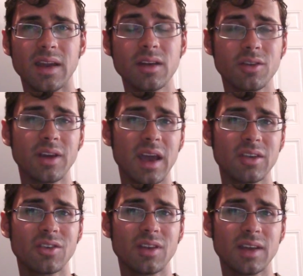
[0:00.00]

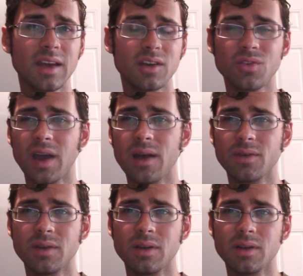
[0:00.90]
Internationally, I
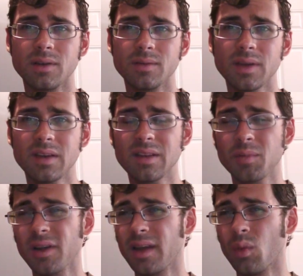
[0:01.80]
travel, I'd say
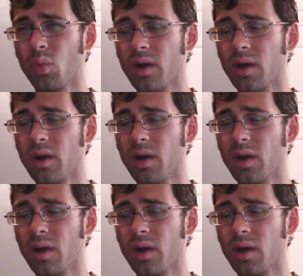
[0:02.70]
probably like